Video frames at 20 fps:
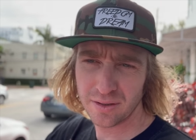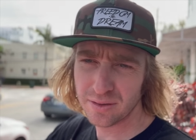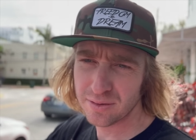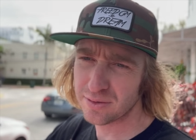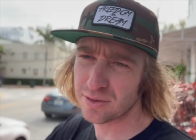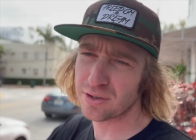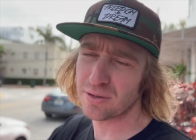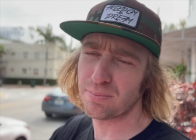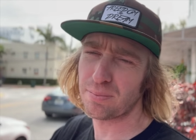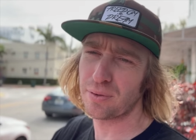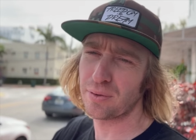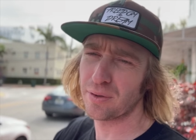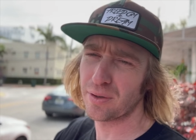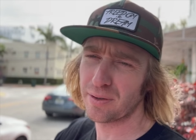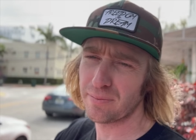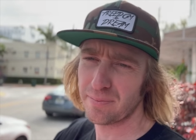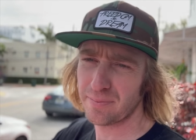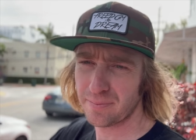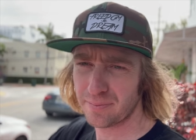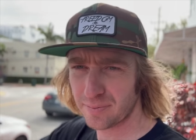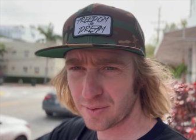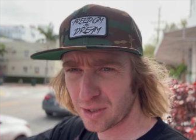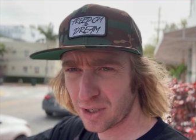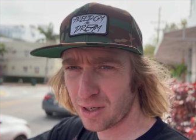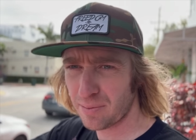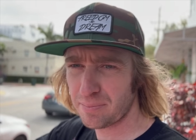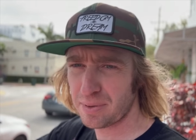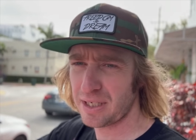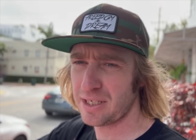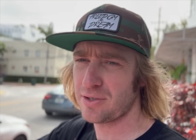support
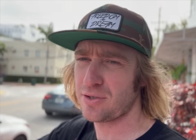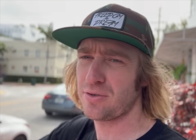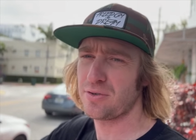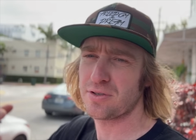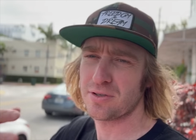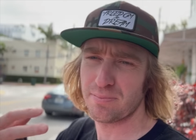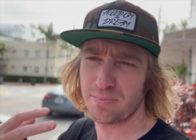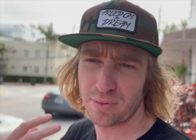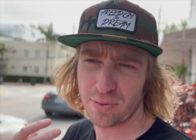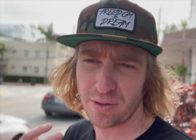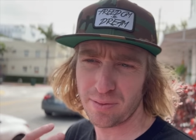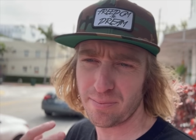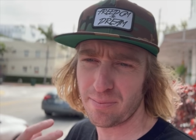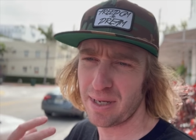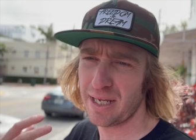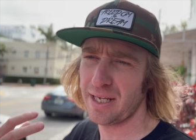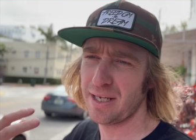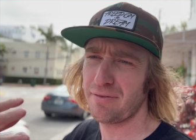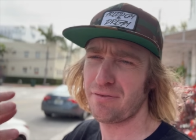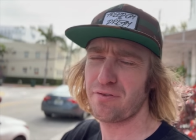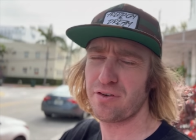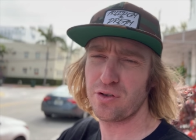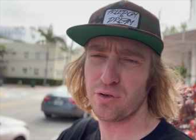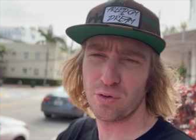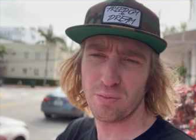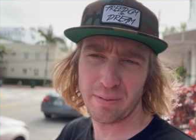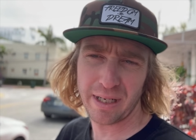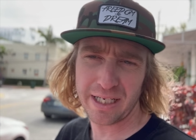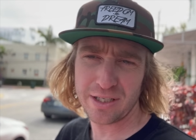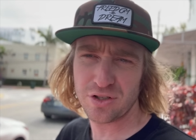companies who support me,
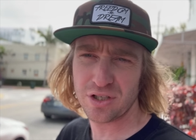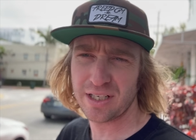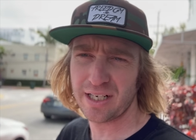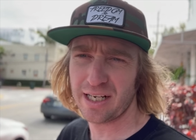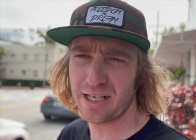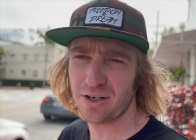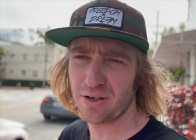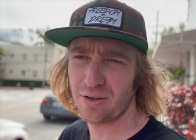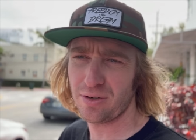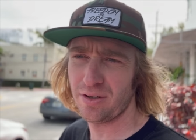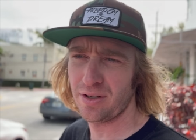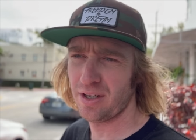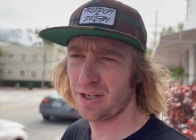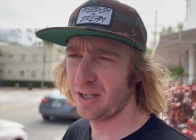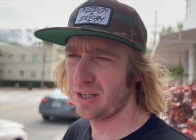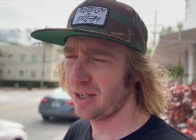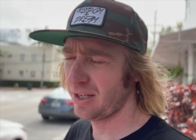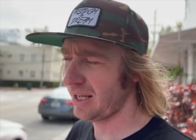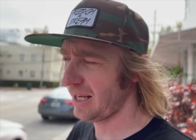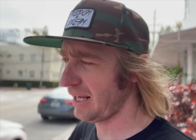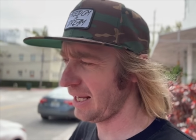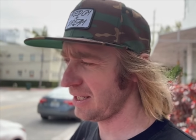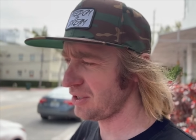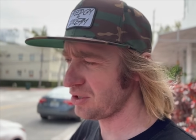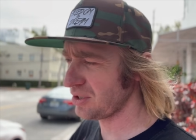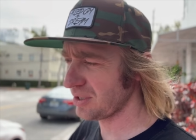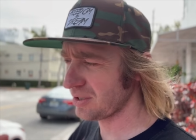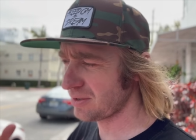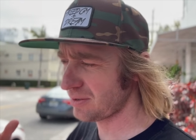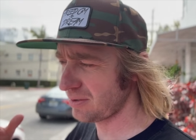fuel my channel, and
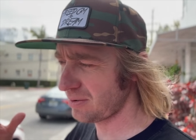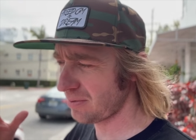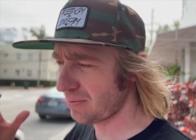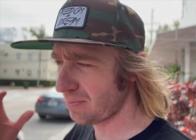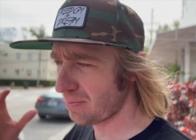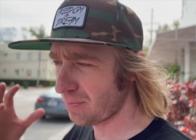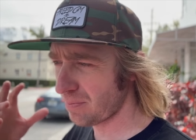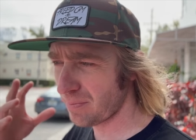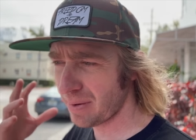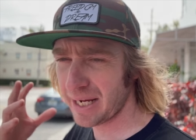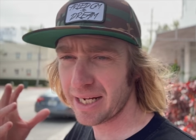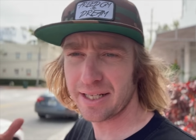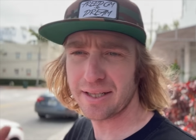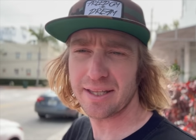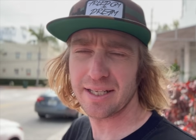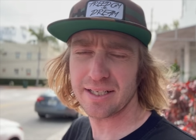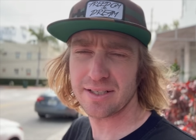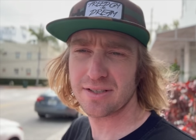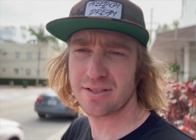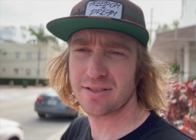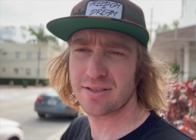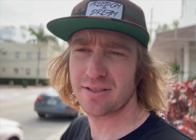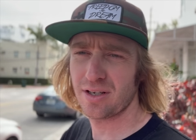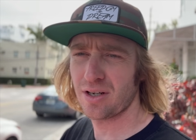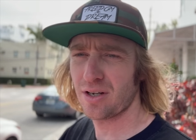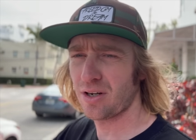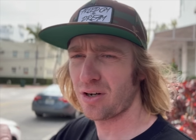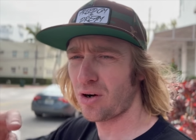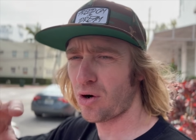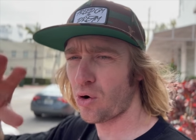just make this
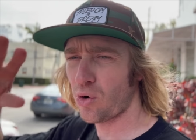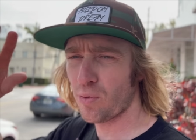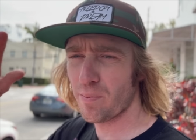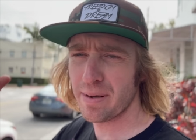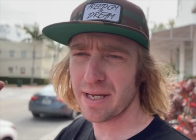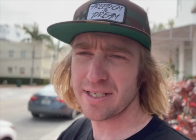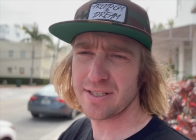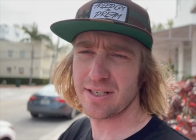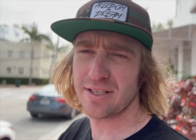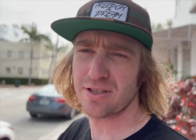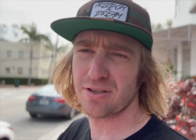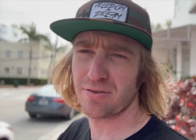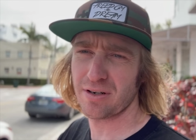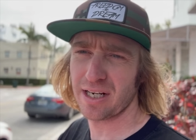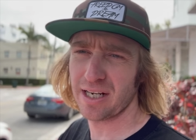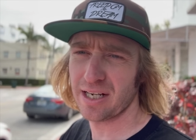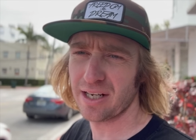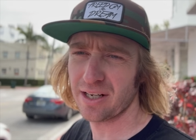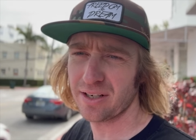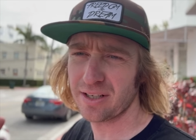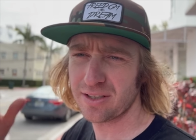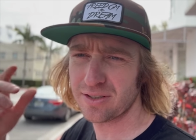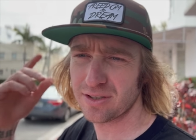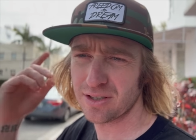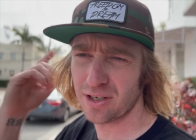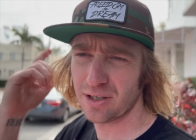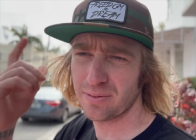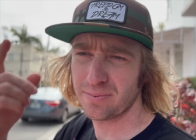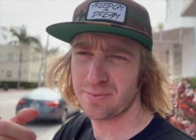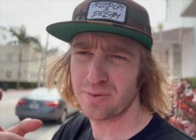whole business a reality.
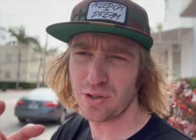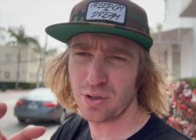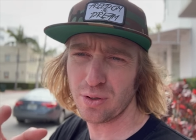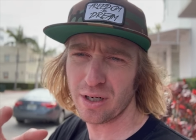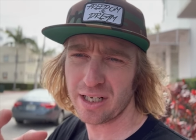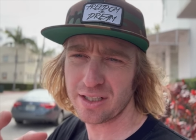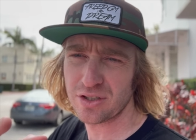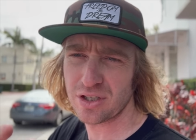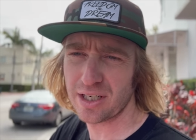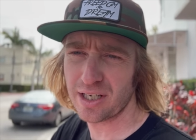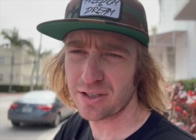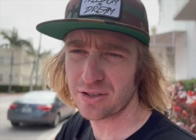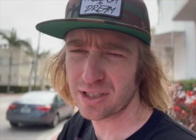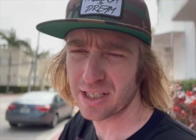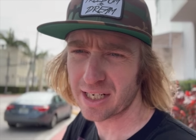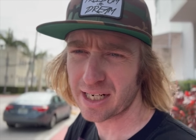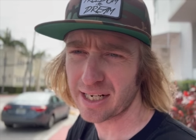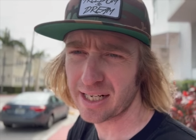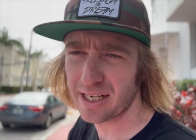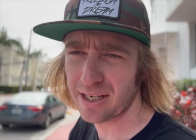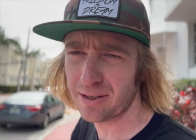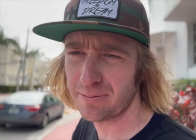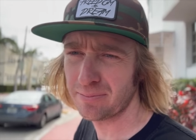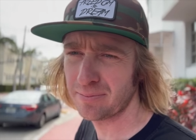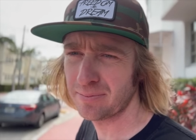So, Yuha chair, check it out.